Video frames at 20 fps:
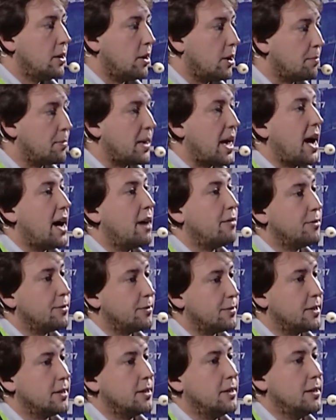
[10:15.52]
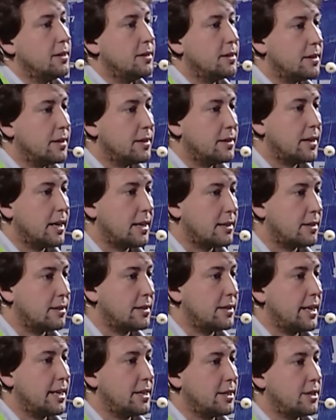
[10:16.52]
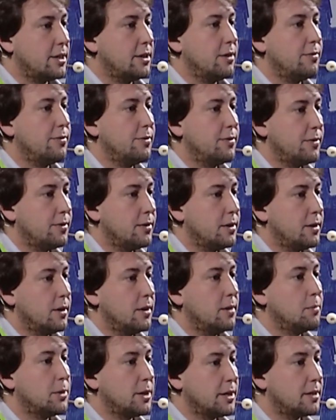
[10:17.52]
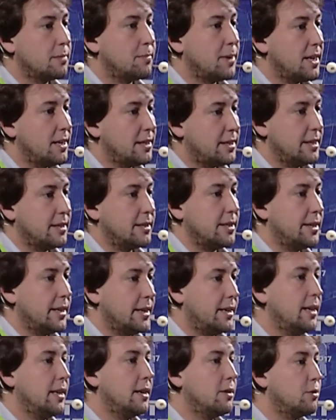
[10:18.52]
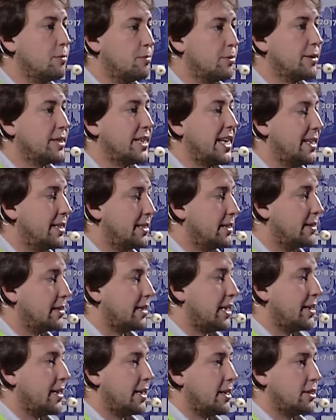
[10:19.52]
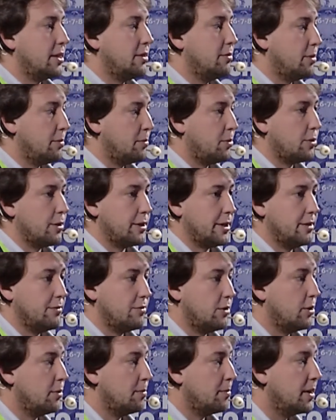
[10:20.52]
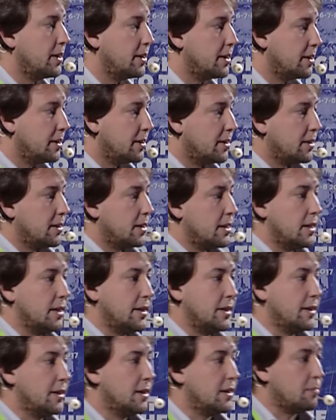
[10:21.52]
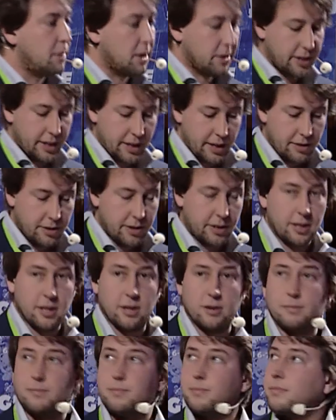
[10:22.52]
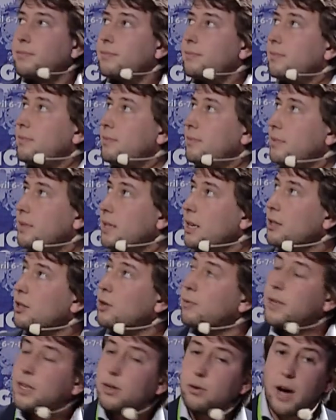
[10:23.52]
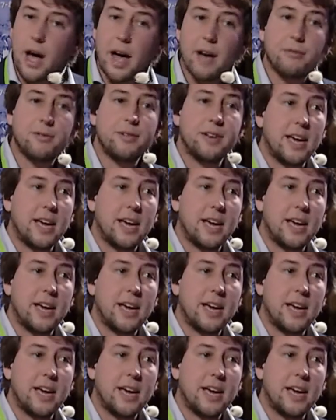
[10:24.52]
on behalf of the Association of Municipalities in Italy, who presented that national report in Rome about a year ago. So we do have